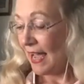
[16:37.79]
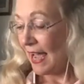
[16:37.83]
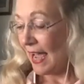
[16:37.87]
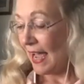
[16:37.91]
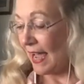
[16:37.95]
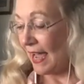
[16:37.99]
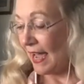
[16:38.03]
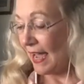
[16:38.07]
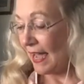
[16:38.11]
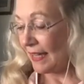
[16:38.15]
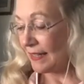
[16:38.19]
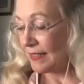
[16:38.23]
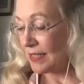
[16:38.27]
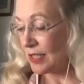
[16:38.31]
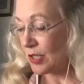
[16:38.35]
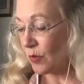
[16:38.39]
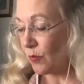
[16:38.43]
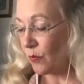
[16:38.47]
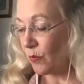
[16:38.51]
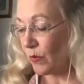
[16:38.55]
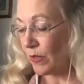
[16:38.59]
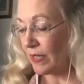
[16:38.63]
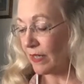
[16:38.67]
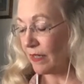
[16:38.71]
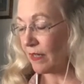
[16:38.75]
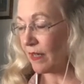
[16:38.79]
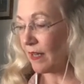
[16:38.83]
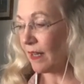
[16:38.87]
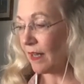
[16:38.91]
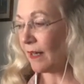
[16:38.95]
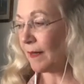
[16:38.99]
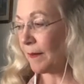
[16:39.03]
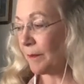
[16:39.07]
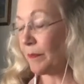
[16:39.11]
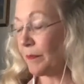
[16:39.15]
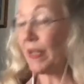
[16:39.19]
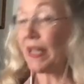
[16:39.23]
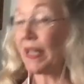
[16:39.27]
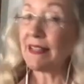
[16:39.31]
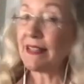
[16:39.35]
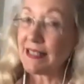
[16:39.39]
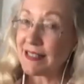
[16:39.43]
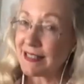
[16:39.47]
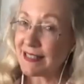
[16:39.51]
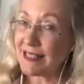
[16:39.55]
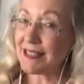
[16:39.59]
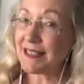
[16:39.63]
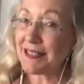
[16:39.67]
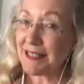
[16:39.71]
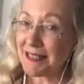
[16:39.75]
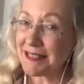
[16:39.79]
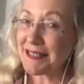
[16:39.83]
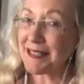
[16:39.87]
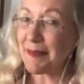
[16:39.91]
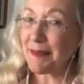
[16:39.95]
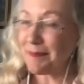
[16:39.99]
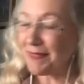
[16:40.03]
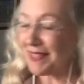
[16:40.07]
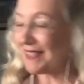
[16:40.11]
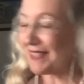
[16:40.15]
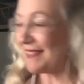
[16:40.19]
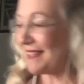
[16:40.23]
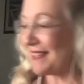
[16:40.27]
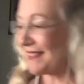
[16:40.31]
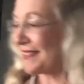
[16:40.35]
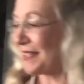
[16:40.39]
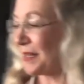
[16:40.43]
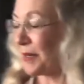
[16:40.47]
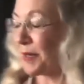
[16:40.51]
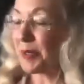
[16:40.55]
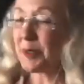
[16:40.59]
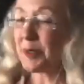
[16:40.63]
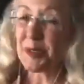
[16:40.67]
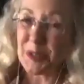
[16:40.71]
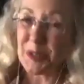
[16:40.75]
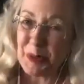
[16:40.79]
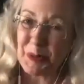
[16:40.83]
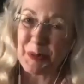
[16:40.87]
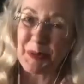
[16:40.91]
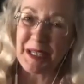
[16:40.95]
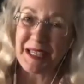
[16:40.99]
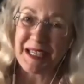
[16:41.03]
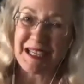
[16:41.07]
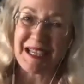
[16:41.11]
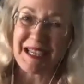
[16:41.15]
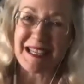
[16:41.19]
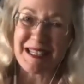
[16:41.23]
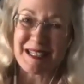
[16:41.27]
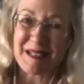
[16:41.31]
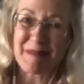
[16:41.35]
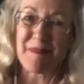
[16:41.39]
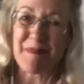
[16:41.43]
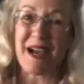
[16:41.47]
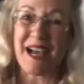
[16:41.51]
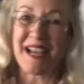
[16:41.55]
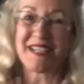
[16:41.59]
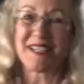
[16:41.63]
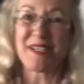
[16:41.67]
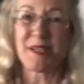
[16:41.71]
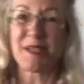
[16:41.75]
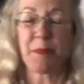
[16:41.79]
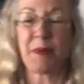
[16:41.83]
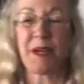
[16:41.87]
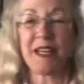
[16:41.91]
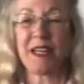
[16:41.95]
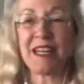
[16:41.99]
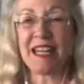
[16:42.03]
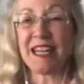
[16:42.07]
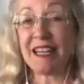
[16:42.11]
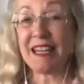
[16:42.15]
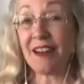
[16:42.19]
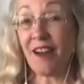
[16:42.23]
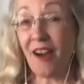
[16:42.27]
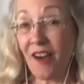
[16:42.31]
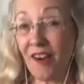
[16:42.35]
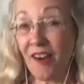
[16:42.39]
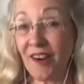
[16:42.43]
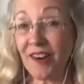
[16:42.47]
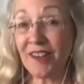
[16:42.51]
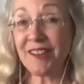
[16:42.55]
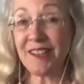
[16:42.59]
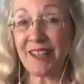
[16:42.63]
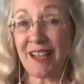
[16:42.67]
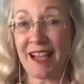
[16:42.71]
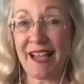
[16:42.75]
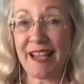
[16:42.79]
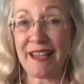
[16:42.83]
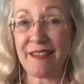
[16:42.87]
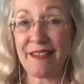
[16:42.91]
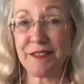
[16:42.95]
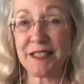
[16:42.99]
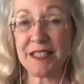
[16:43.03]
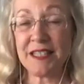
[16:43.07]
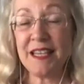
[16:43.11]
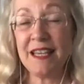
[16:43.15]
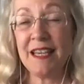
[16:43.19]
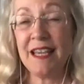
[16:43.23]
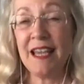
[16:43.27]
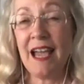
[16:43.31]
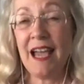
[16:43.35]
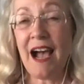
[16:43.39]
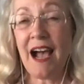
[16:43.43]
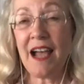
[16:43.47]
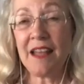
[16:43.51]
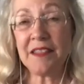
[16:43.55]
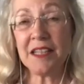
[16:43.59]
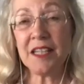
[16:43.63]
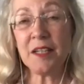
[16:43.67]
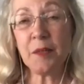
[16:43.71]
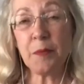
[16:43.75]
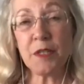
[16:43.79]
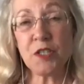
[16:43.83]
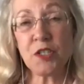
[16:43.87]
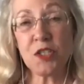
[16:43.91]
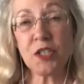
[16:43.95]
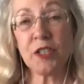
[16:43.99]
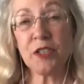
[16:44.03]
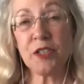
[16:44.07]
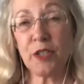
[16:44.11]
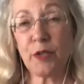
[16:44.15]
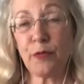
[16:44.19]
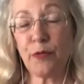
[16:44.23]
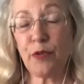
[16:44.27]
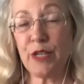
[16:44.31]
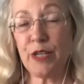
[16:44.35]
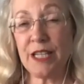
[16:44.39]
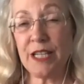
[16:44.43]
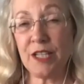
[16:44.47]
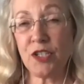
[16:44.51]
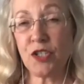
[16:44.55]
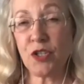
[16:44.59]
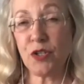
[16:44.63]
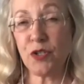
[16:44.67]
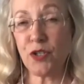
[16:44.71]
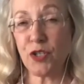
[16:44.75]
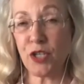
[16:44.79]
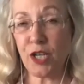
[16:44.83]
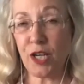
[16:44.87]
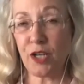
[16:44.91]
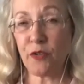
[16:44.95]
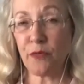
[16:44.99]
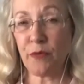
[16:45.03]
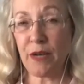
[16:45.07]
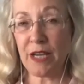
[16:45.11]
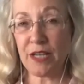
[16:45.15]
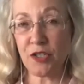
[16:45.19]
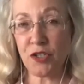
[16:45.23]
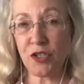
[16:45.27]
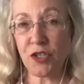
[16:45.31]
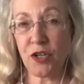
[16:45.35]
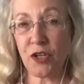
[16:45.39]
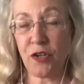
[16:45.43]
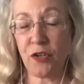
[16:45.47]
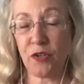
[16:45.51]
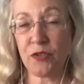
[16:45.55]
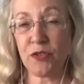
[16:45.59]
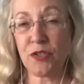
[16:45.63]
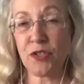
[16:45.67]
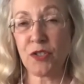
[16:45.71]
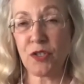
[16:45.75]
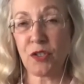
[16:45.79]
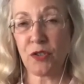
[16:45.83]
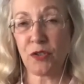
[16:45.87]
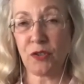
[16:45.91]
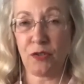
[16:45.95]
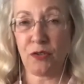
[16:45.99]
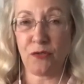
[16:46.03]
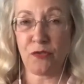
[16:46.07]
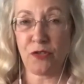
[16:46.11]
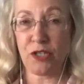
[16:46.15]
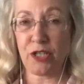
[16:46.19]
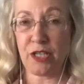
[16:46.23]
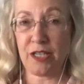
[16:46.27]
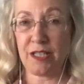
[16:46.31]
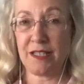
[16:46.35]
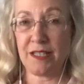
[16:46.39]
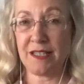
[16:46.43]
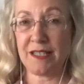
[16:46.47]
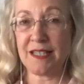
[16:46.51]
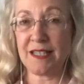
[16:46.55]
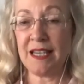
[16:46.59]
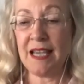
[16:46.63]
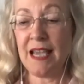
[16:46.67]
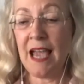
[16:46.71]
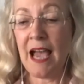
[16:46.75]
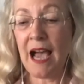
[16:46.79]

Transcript: And and this isn't something that they're doing as much, but in our lives, I think we should look for intergenerational solutions.